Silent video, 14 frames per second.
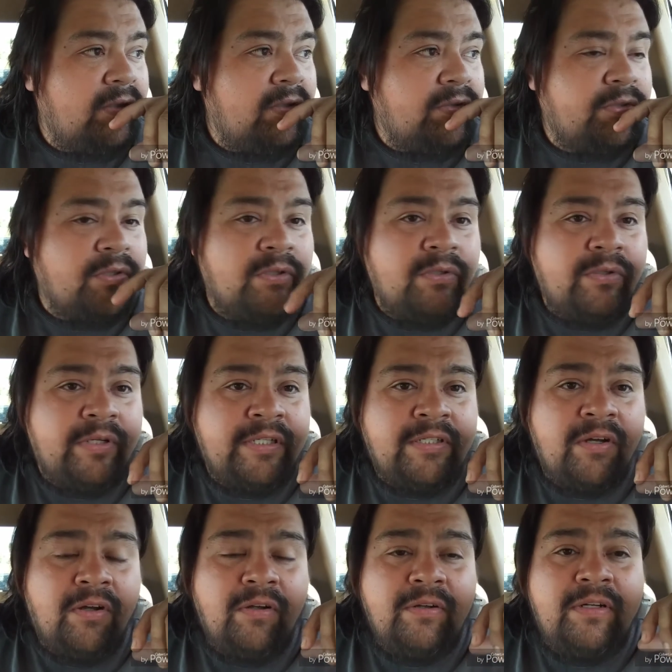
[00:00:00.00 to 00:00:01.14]
so it's
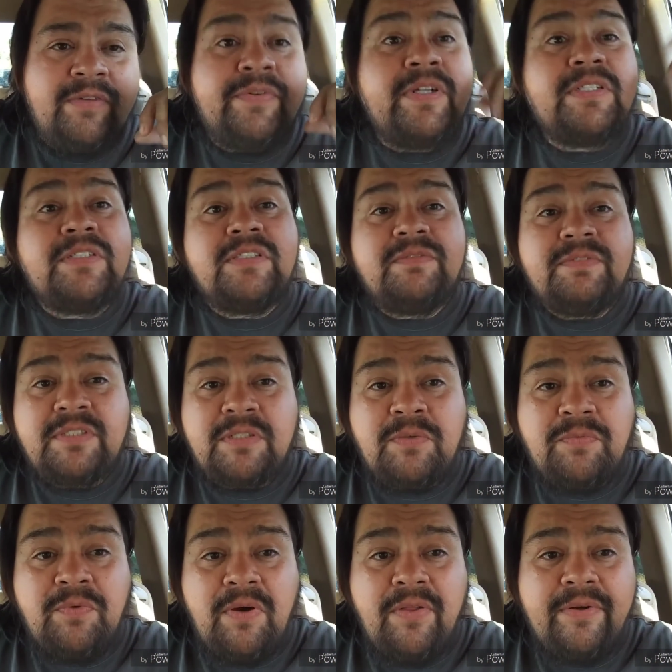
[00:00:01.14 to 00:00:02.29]
called Confessions of a Single
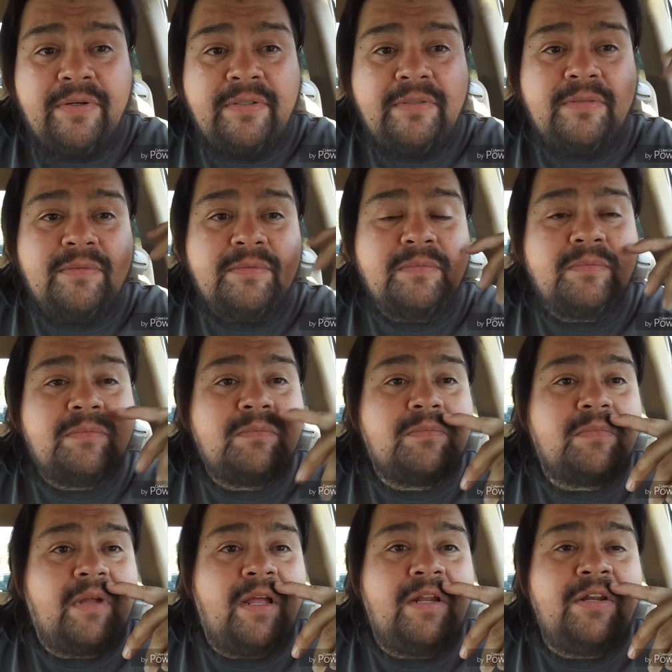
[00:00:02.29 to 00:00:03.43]
Father,
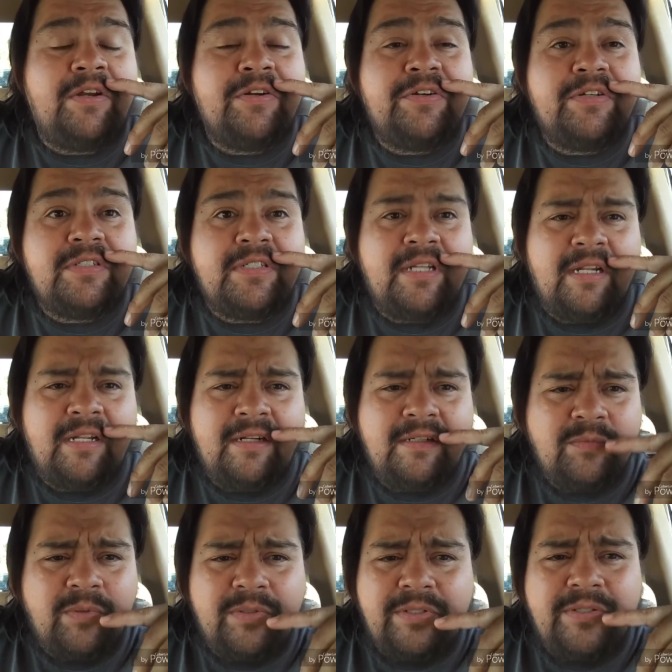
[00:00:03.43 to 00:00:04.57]
and you're just telling us
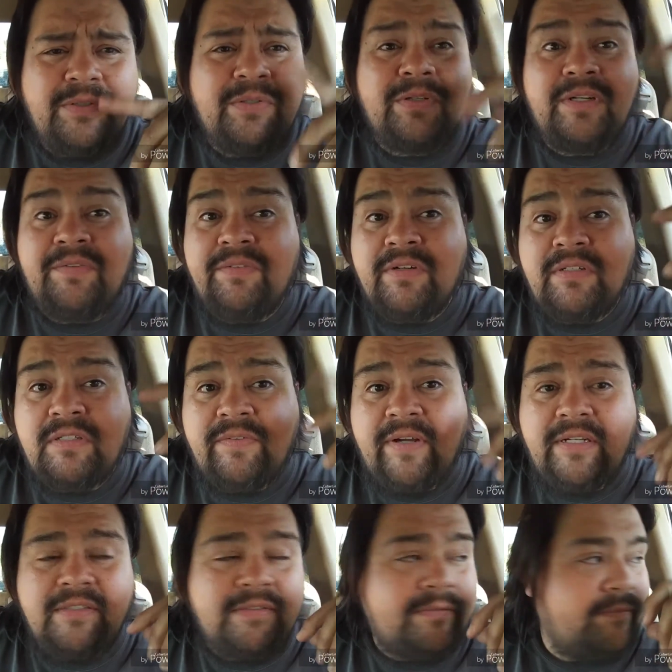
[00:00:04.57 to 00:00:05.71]
what to do or giving us advice.